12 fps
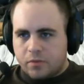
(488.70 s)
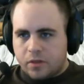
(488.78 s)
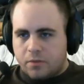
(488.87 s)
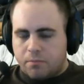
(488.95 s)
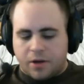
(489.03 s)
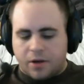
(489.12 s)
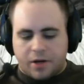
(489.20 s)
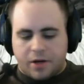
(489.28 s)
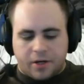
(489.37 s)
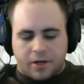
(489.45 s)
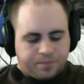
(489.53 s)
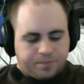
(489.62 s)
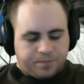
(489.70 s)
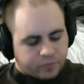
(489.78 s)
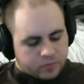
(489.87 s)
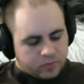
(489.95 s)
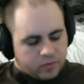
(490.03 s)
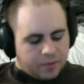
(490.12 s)
But
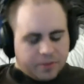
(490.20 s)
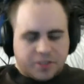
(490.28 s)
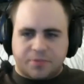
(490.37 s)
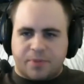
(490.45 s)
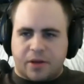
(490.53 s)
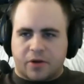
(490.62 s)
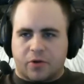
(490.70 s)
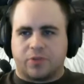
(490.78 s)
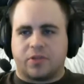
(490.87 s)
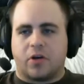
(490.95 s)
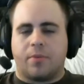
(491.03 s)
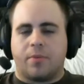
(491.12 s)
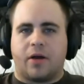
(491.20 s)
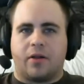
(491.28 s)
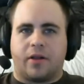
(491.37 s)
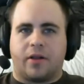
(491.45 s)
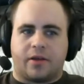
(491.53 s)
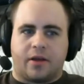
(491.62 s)
Mrs. Pettigrew is all about
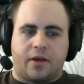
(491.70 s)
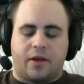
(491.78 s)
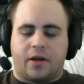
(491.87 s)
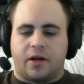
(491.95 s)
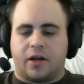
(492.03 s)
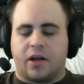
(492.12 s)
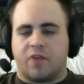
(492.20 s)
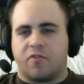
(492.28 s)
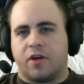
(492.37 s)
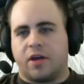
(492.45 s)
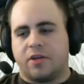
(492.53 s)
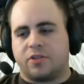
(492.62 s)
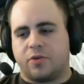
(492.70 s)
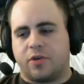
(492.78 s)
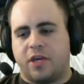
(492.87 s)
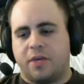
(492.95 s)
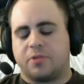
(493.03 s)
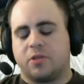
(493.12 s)
like a governess who
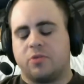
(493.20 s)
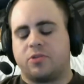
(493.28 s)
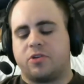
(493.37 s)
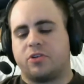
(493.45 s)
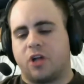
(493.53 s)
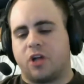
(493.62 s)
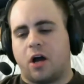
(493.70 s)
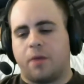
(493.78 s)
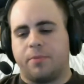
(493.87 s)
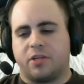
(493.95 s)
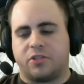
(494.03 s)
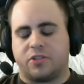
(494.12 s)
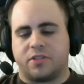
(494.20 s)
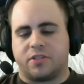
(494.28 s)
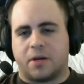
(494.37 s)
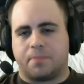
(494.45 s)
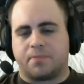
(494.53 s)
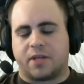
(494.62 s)
keeps losing her job because she's
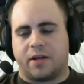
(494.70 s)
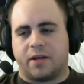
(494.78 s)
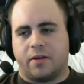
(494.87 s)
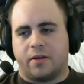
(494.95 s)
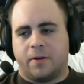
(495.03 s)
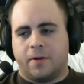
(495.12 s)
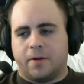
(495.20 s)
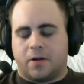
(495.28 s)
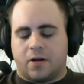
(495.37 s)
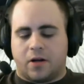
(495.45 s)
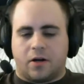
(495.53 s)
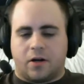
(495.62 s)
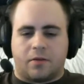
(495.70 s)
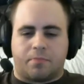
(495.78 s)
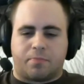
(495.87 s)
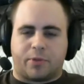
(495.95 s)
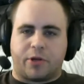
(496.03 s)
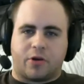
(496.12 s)
an uptight
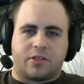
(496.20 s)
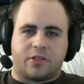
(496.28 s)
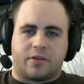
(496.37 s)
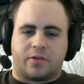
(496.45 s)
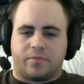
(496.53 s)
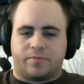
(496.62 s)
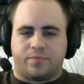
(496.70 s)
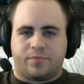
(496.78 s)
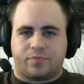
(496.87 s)
Puritan